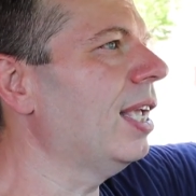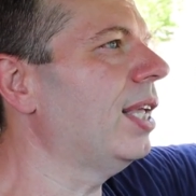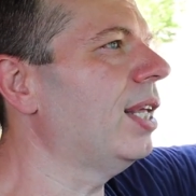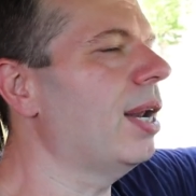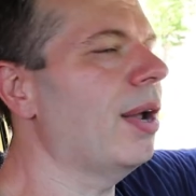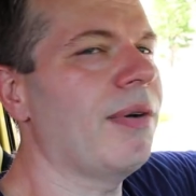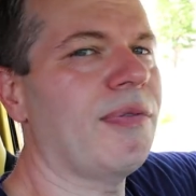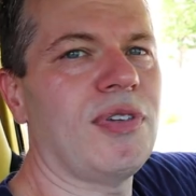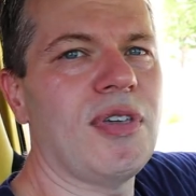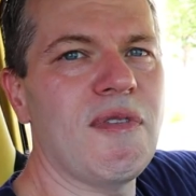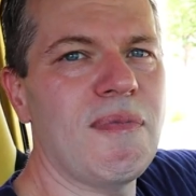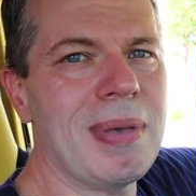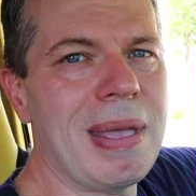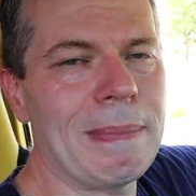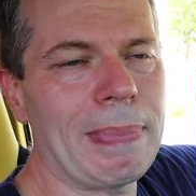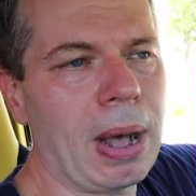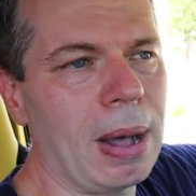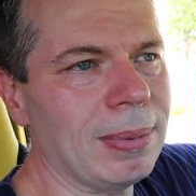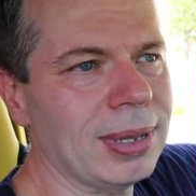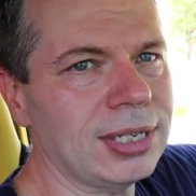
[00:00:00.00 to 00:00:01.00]
you know if you've
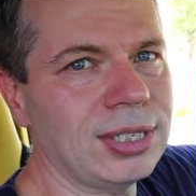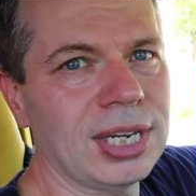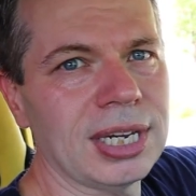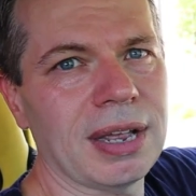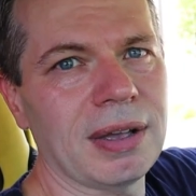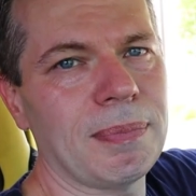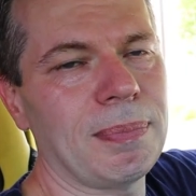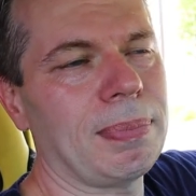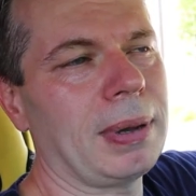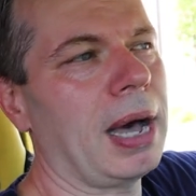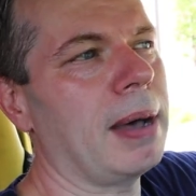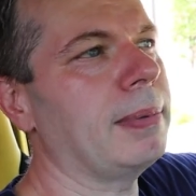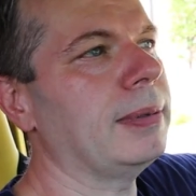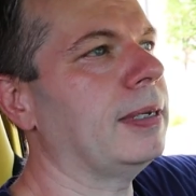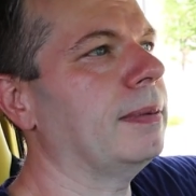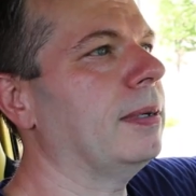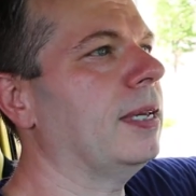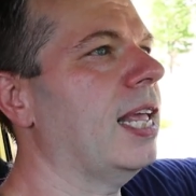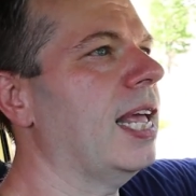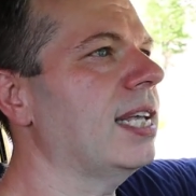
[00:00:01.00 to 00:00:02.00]
been publishing a
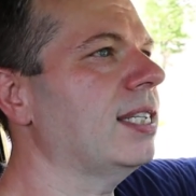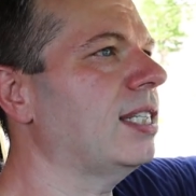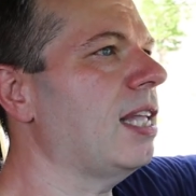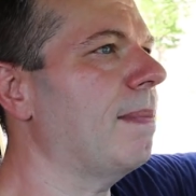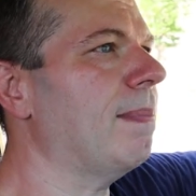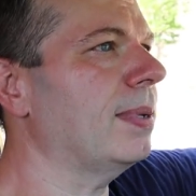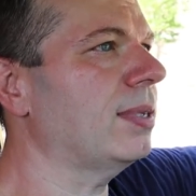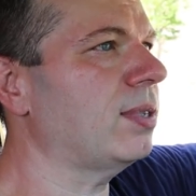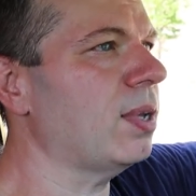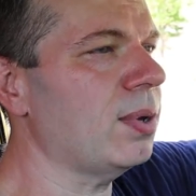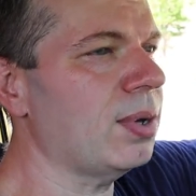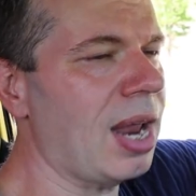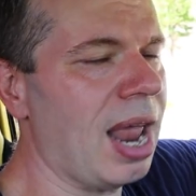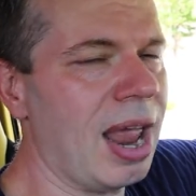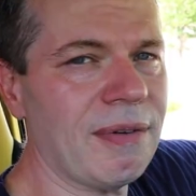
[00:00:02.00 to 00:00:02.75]
podcast episode